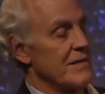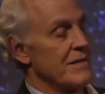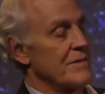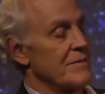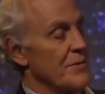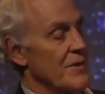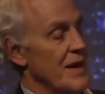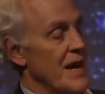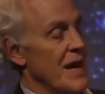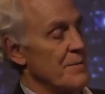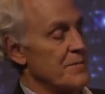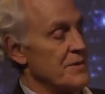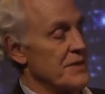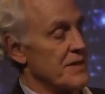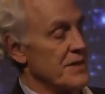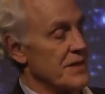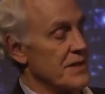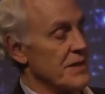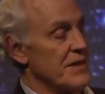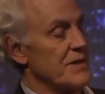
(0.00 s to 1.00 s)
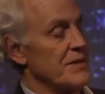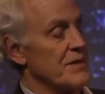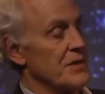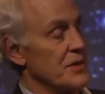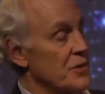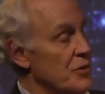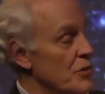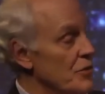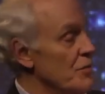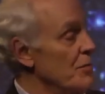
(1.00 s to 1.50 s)
perhaps the, the
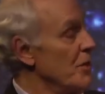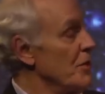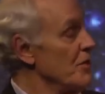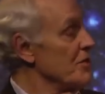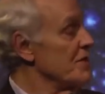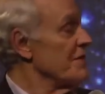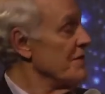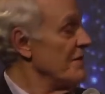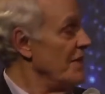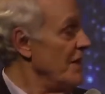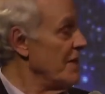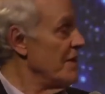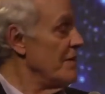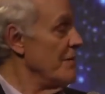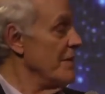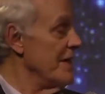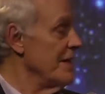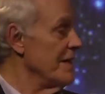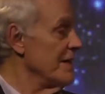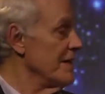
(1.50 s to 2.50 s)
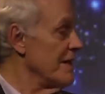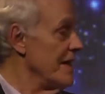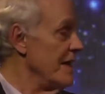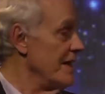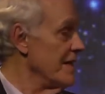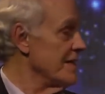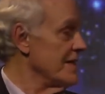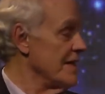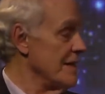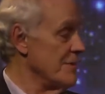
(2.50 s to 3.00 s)
two most fundamental
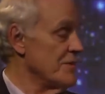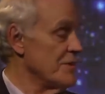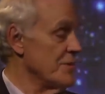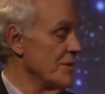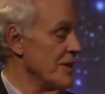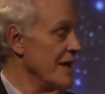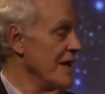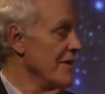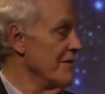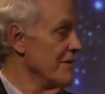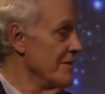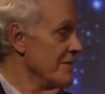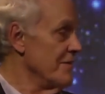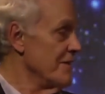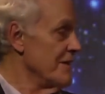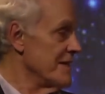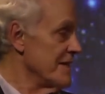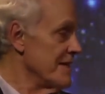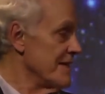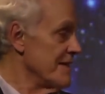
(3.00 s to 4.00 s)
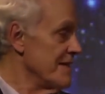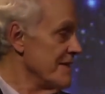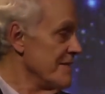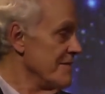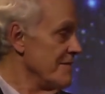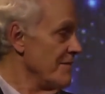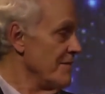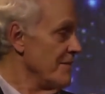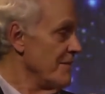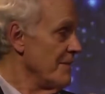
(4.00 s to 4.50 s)
concepts we have in physics
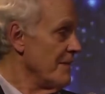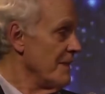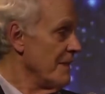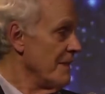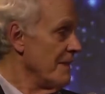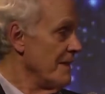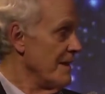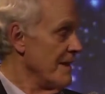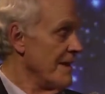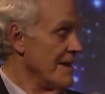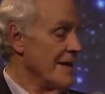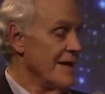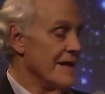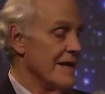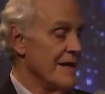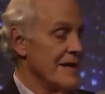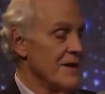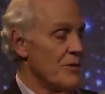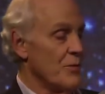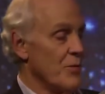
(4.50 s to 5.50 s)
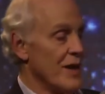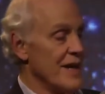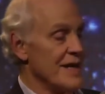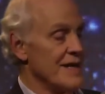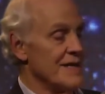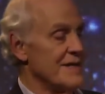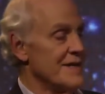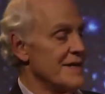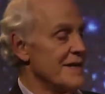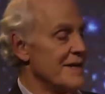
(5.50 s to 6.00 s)
in
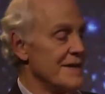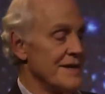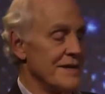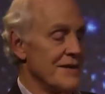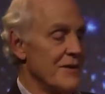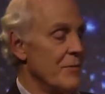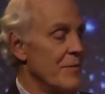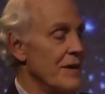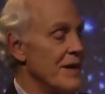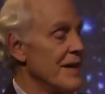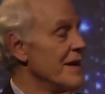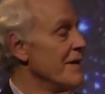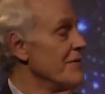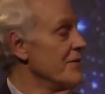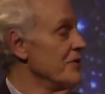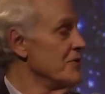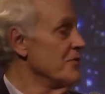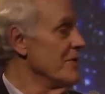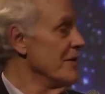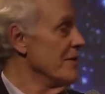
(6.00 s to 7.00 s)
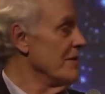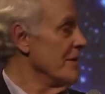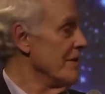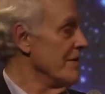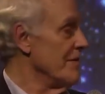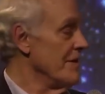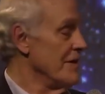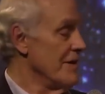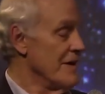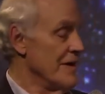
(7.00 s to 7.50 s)
ways that nobody ever dreamed of.
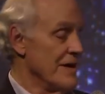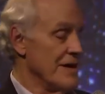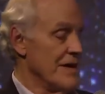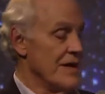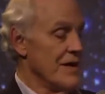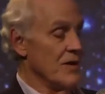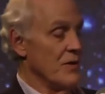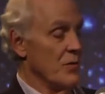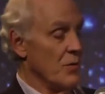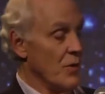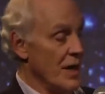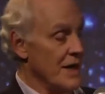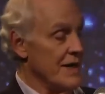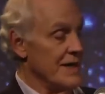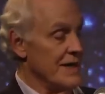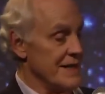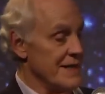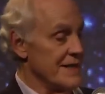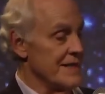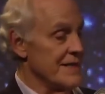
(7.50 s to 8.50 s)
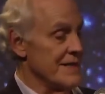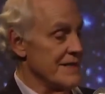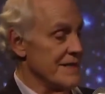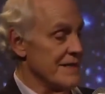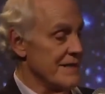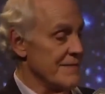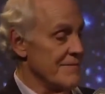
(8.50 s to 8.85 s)
One is